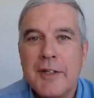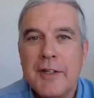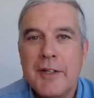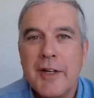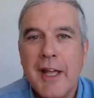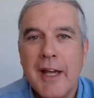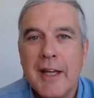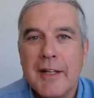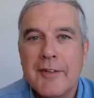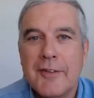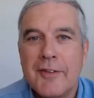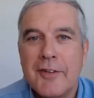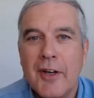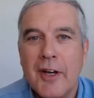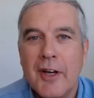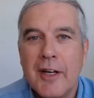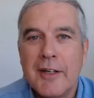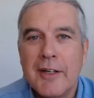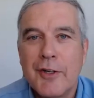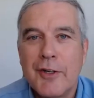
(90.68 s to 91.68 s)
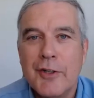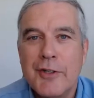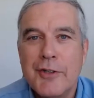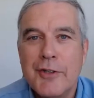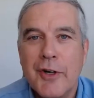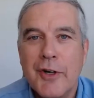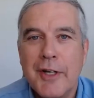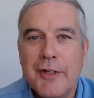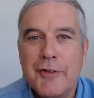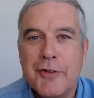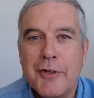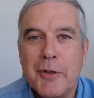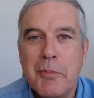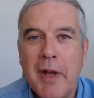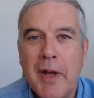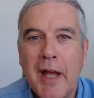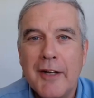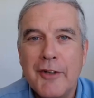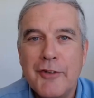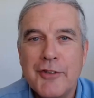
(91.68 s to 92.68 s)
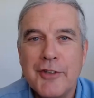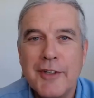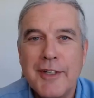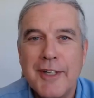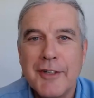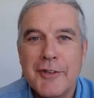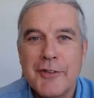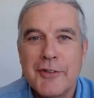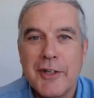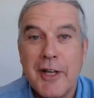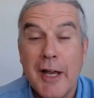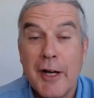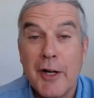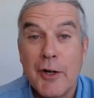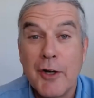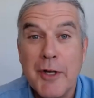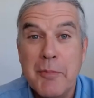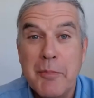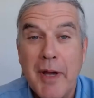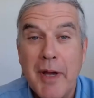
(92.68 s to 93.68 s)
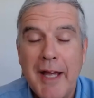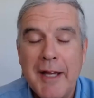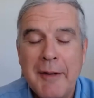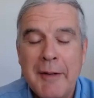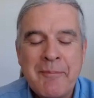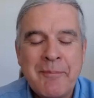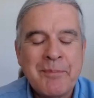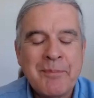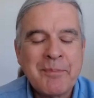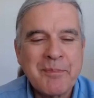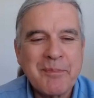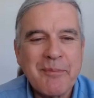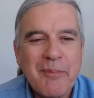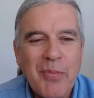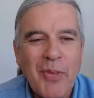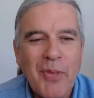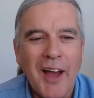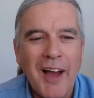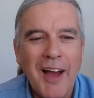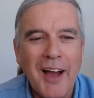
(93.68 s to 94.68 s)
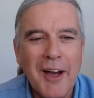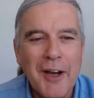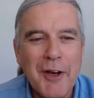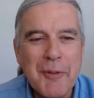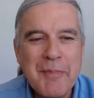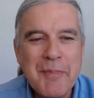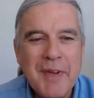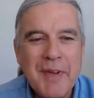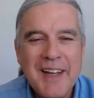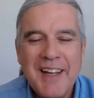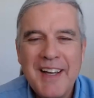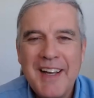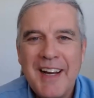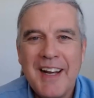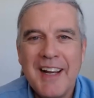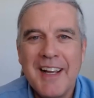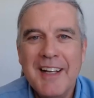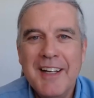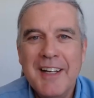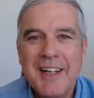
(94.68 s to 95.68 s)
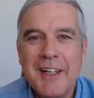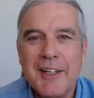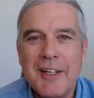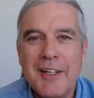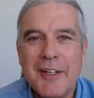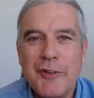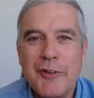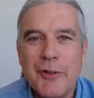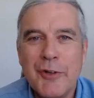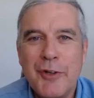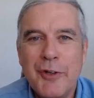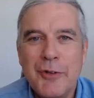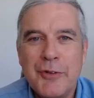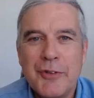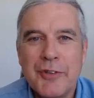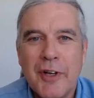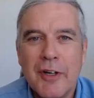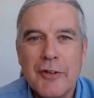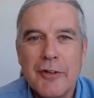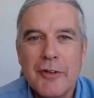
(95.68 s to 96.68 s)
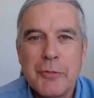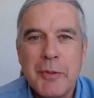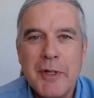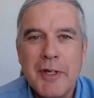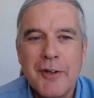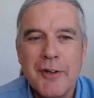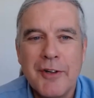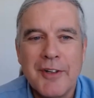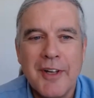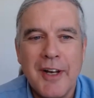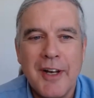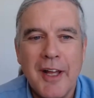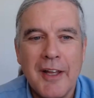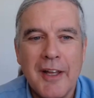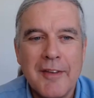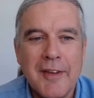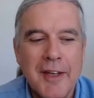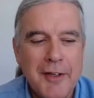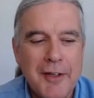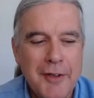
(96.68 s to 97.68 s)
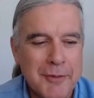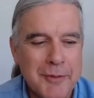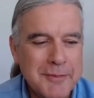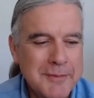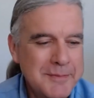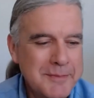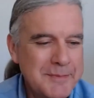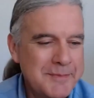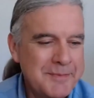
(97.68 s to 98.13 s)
to get uh, good trains to Madison and Green Bay. Um, and he'll introduce our speaker today. Thank you.